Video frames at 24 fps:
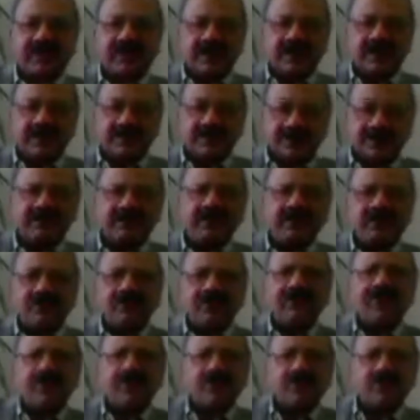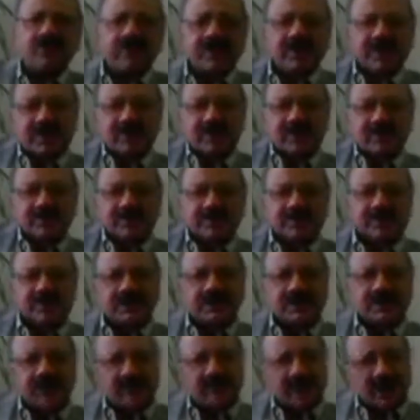And therefore, the argument is
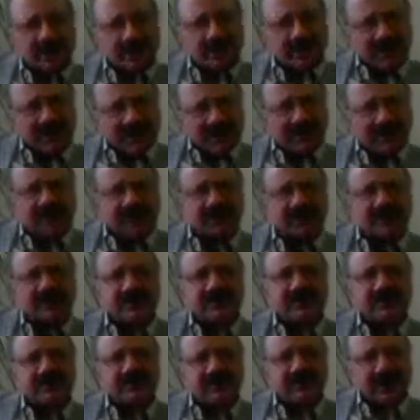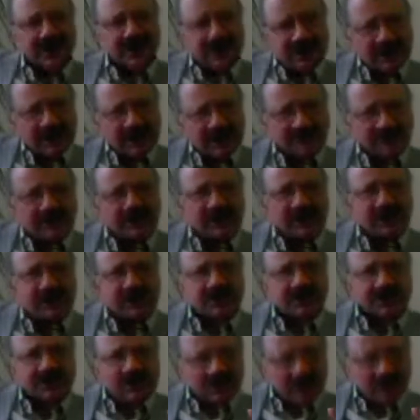that the developing countries can use it
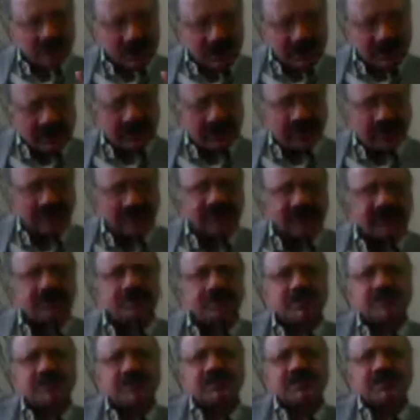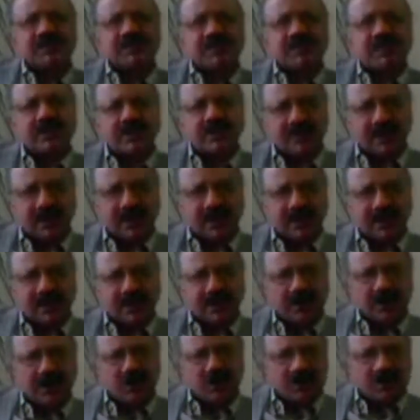in a way, interpret this in a way
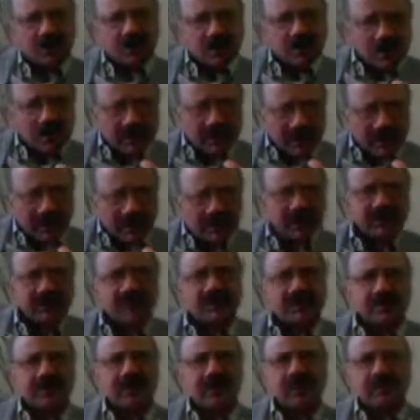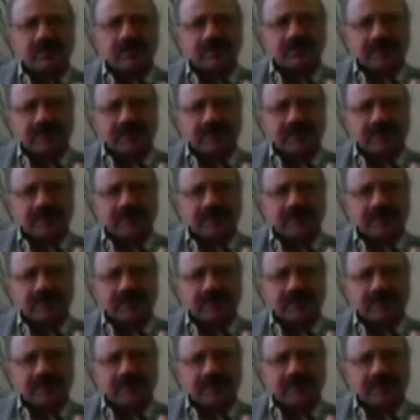to limit the